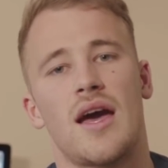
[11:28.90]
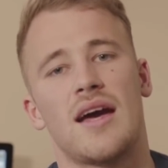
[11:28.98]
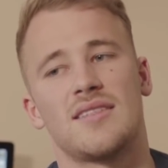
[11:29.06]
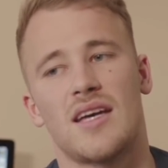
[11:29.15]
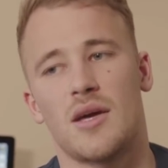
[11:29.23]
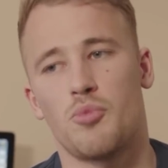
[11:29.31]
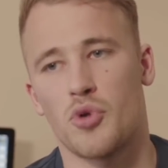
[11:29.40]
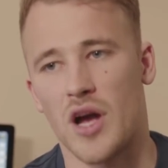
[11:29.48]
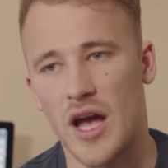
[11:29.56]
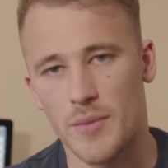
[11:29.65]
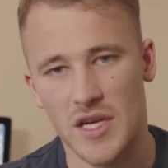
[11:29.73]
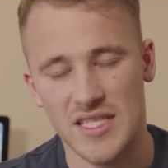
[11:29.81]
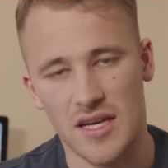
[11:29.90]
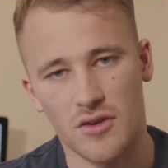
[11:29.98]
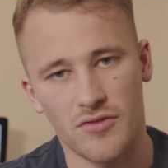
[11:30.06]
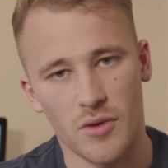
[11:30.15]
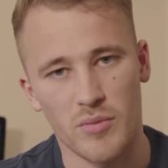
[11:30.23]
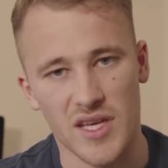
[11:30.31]
as I pride
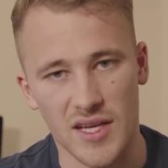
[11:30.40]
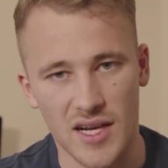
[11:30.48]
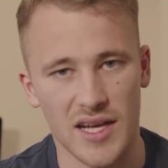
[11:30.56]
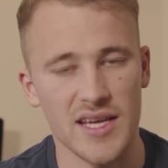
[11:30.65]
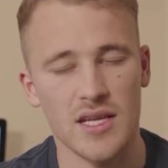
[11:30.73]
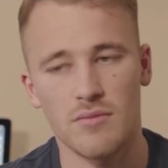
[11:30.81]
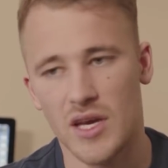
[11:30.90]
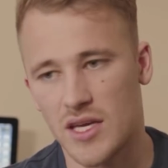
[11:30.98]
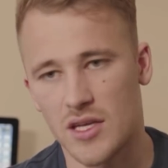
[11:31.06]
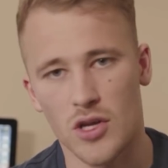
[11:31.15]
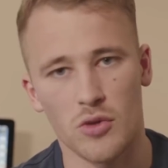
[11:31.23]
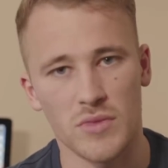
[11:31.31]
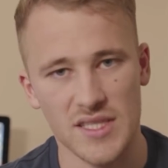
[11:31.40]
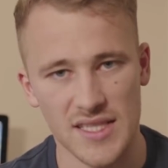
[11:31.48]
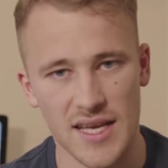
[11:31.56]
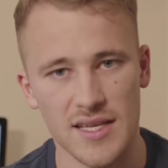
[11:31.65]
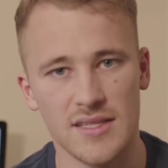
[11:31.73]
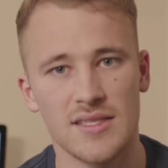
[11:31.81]
myself on being clean, making no
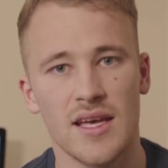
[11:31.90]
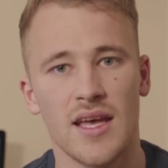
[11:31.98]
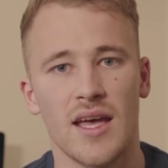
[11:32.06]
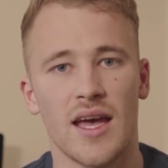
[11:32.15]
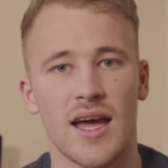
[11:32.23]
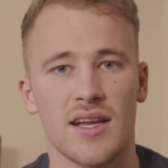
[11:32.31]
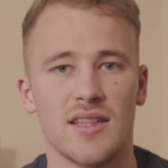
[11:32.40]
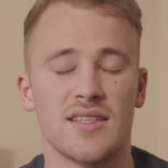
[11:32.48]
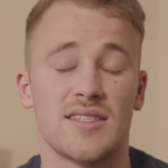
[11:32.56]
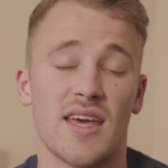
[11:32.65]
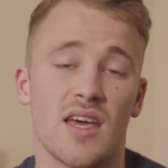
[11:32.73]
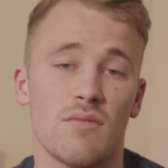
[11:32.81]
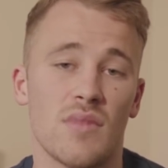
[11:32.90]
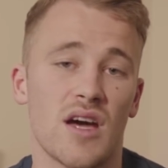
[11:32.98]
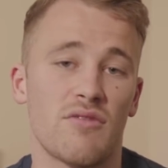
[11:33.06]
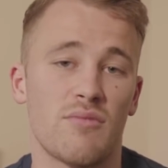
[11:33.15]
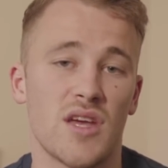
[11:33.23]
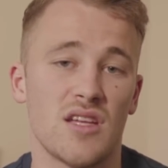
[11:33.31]
mistakes, and in this game
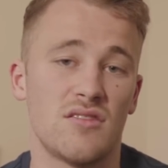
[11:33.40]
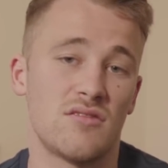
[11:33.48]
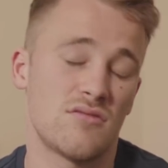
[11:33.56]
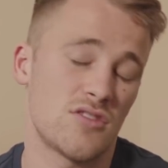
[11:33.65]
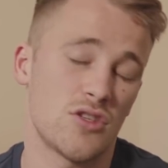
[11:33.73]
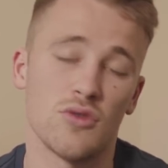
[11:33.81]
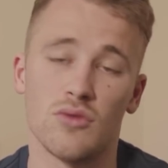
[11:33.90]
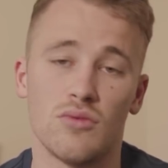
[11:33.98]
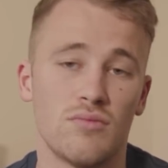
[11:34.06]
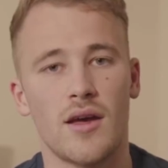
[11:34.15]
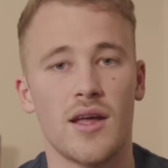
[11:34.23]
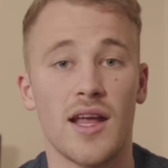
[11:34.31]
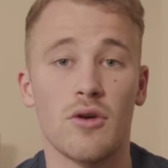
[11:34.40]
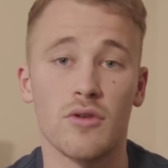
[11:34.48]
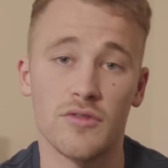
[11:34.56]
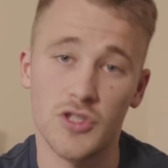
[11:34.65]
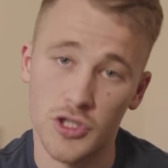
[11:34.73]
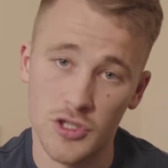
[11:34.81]
I've made an error
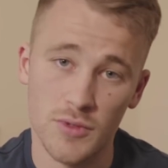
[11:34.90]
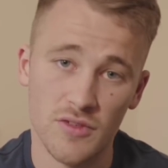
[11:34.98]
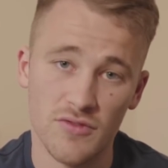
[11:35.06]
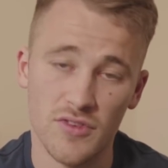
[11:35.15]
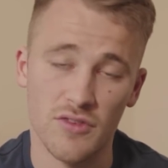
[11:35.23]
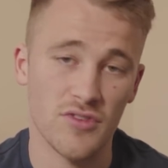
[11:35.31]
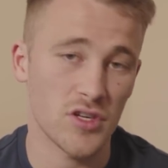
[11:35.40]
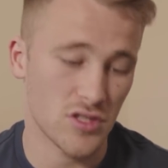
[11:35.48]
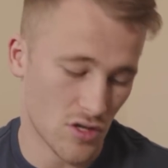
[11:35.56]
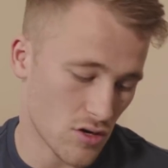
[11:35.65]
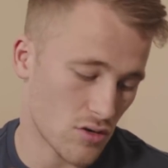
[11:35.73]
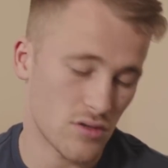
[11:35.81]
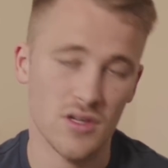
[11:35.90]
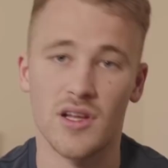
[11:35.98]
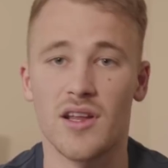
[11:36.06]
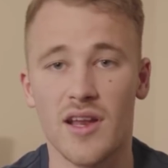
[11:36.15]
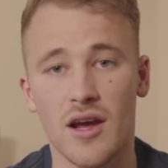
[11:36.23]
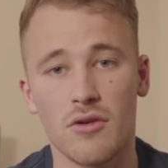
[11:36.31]
of judgment for the first goal
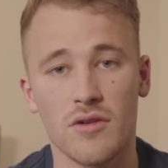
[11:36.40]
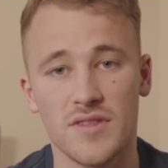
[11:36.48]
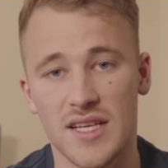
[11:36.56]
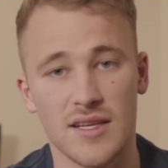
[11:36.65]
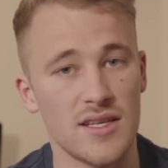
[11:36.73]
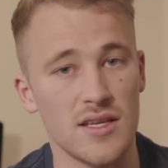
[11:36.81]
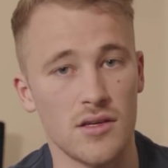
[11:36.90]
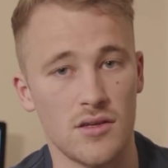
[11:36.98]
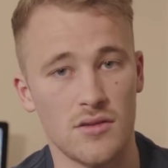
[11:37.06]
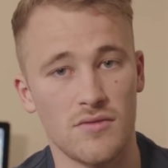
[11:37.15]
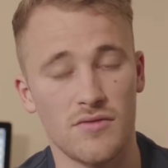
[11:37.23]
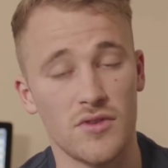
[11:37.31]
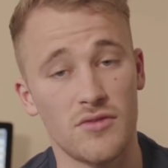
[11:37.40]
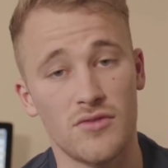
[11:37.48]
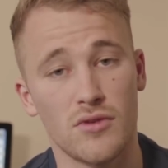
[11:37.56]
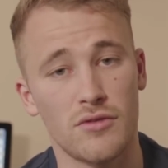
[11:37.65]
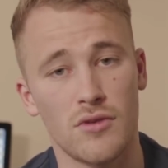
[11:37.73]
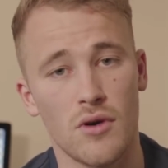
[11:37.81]
and an error of technique for the
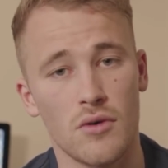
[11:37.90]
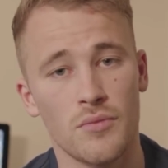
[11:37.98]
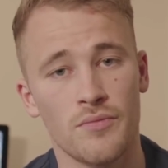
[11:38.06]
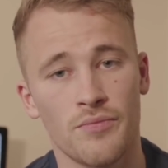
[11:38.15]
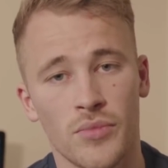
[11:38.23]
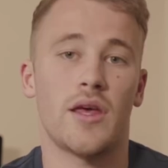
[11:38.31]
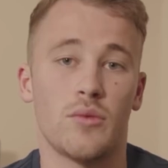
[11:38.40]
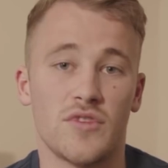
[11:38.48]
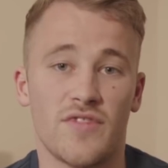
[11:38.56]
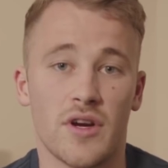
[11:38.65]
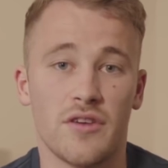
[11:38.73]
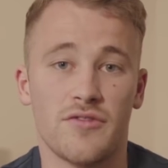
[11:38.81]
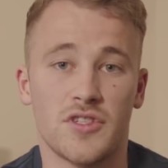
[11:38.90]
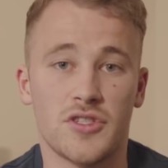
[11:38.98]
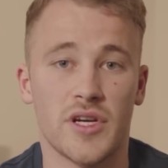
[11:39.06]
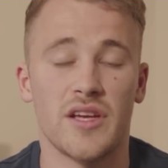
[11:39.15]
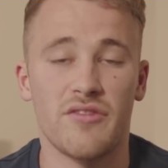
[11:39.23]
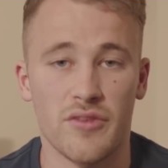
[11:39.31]
fourth goal. It was very
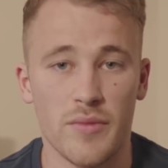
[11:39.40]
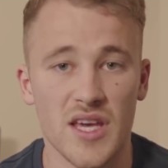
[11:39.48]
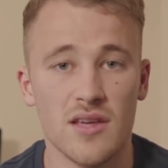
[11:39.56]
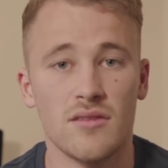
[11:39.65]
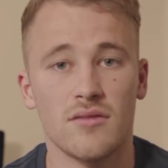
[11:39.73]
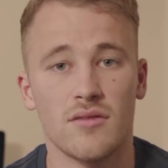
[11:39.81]
frustrating for me.